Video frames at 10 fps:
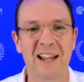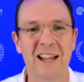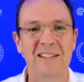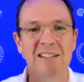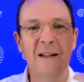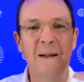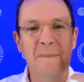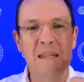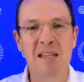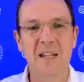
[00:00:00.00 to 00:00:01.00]
And,
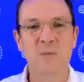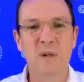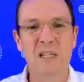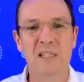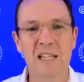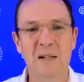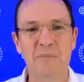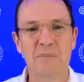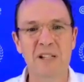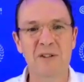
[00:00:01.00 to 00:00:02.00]
we can get a
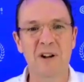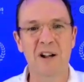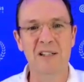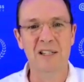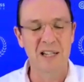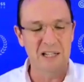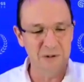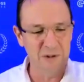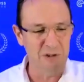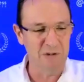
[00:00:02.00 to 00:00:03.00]
pretty good idea, and
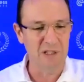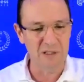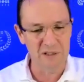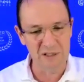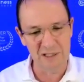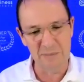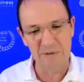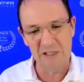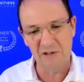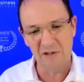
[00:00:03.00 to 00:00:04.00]
doing due diligence is
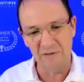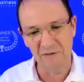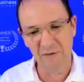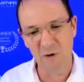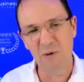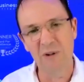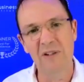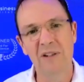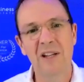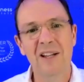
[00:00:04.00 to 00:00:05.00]
pretty straightforward.